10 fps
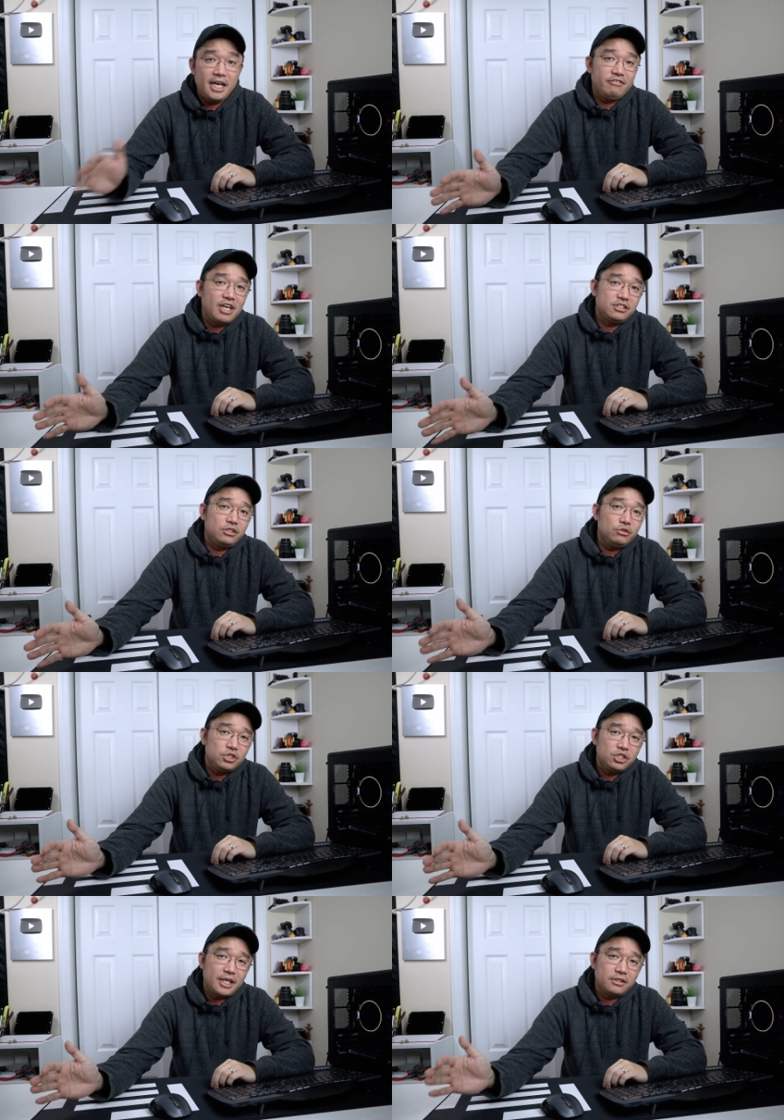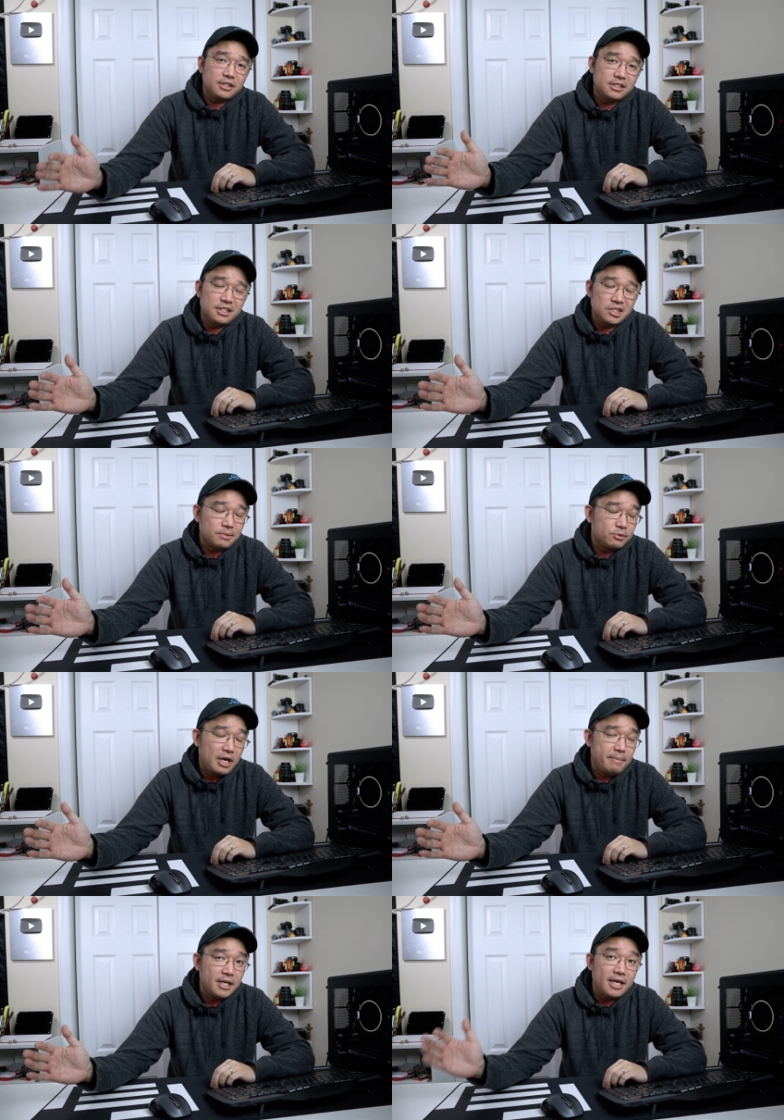And if you guys are new to the channel, consider
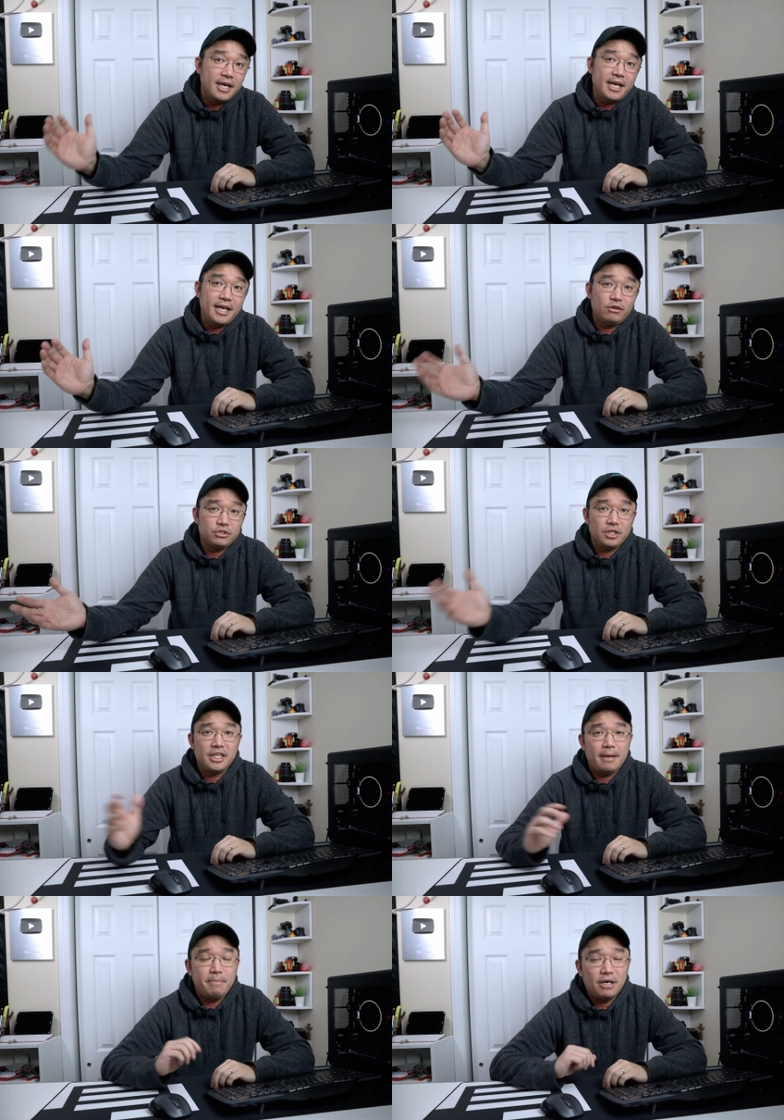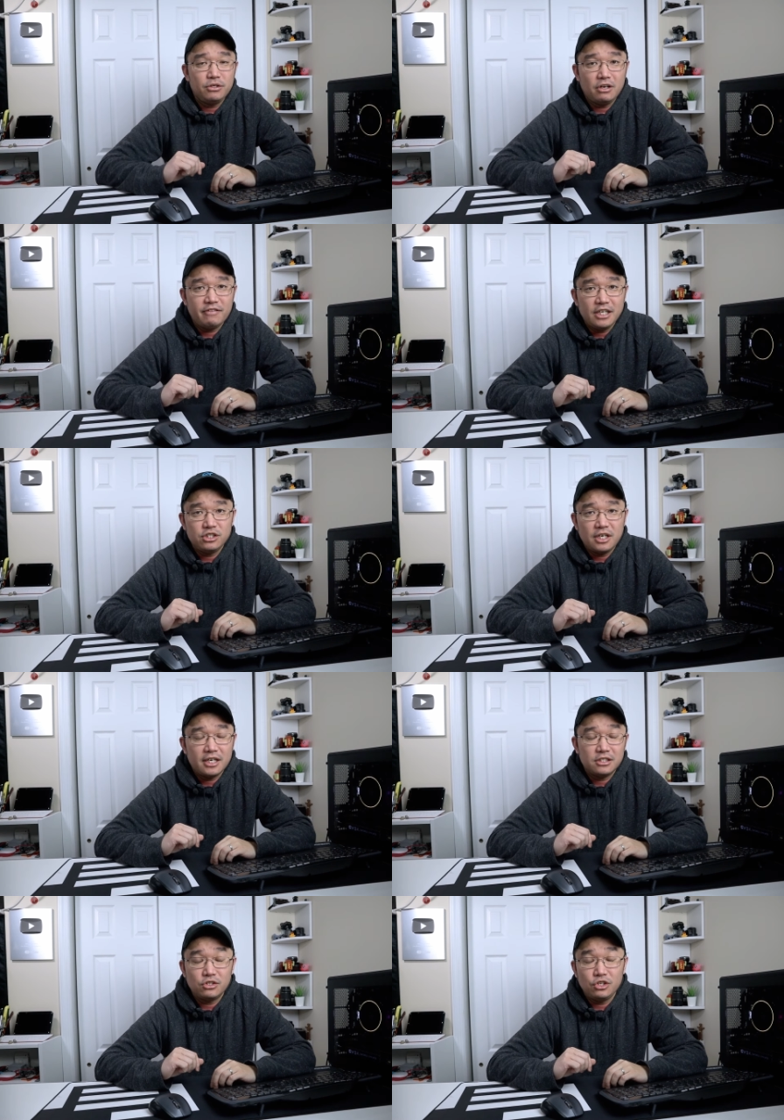subscribing and also hit that bell notification
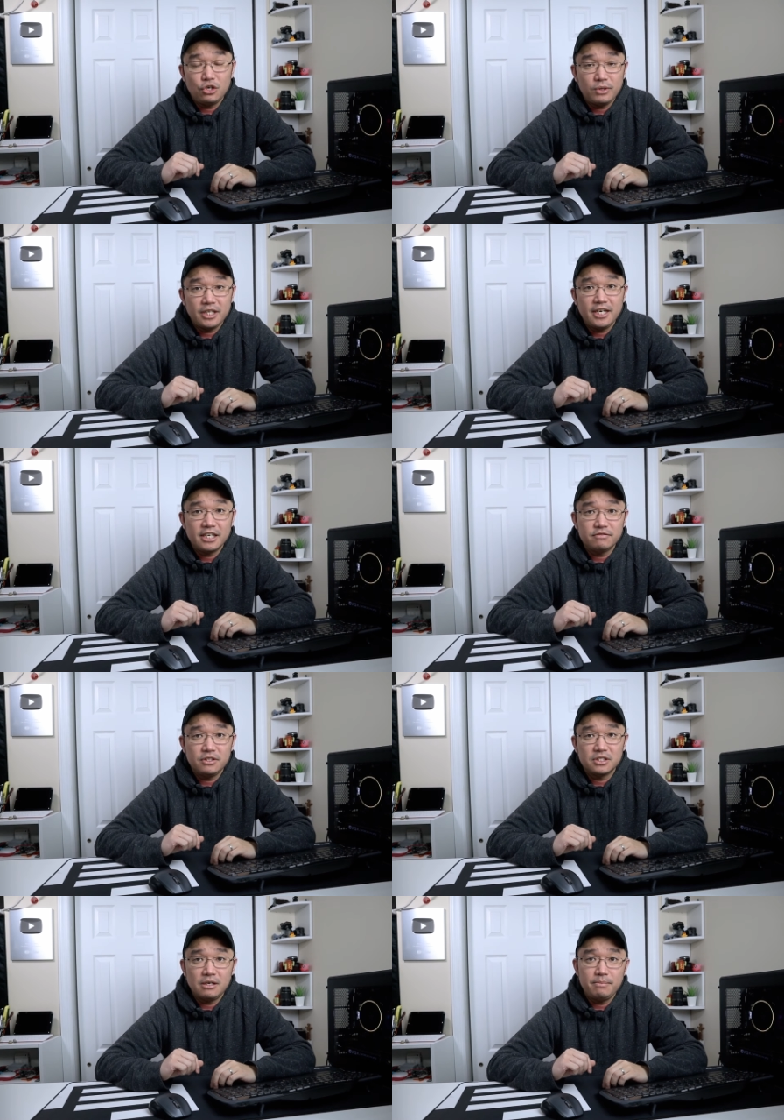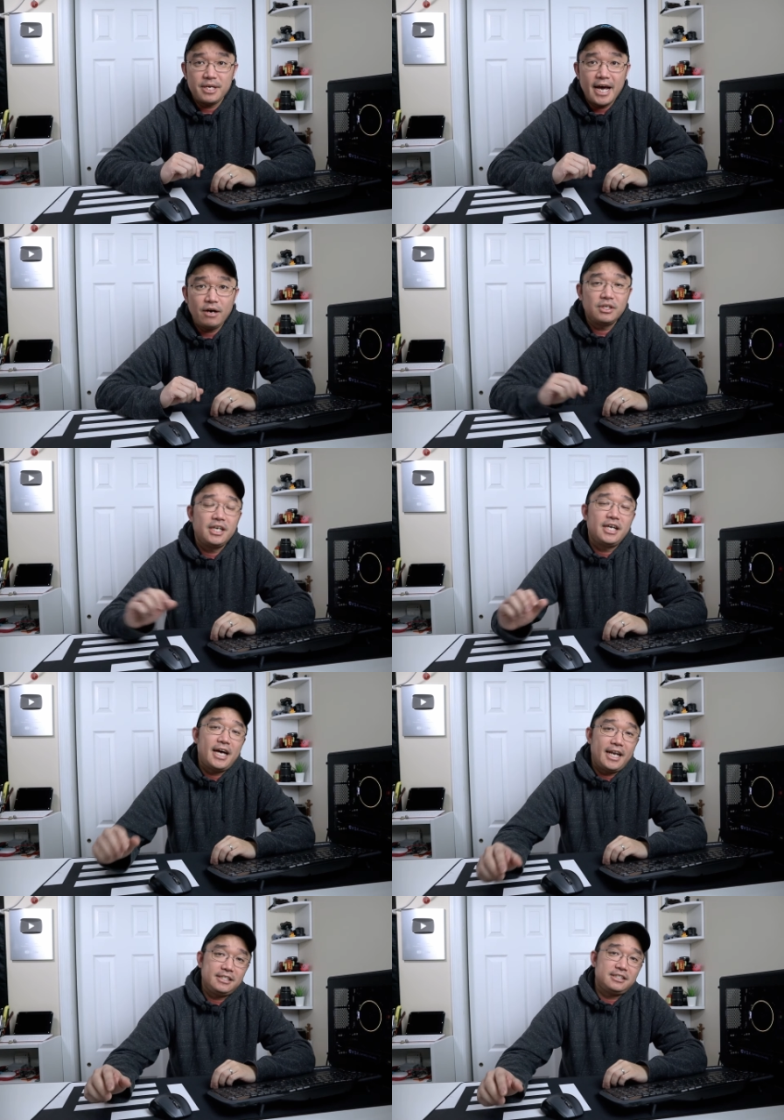icon so you know when the next video is going to be out.
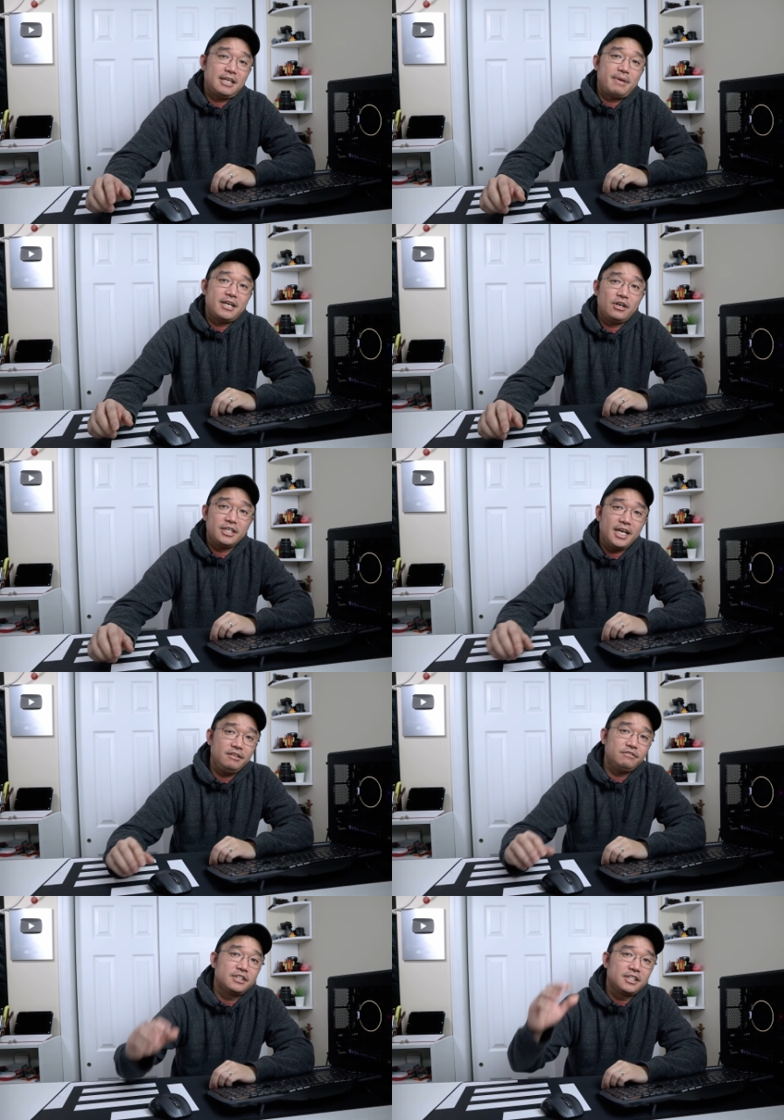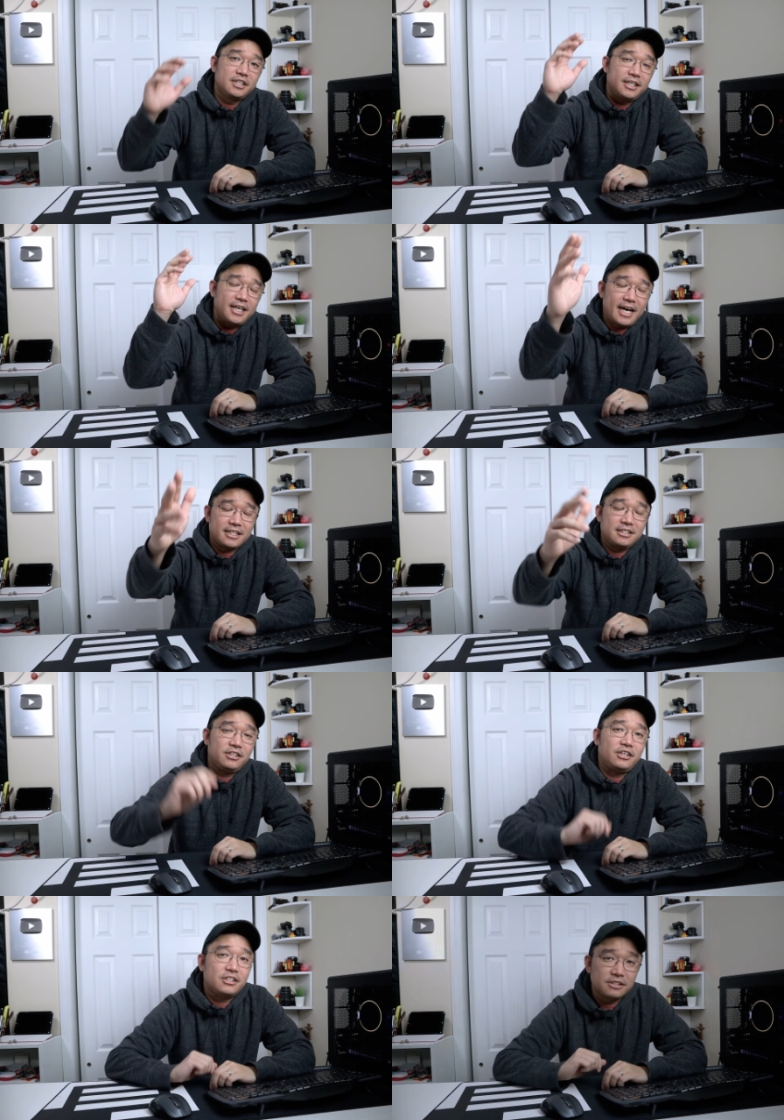And as I say, my nerd cave, hack till
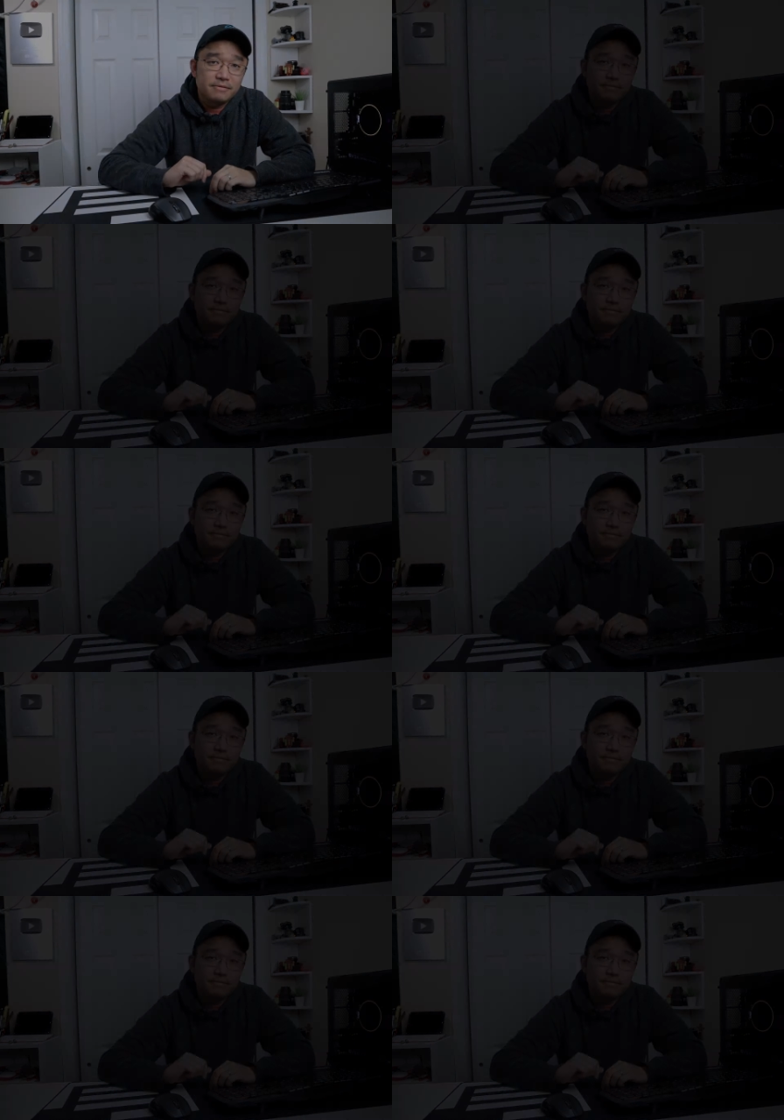it hurts.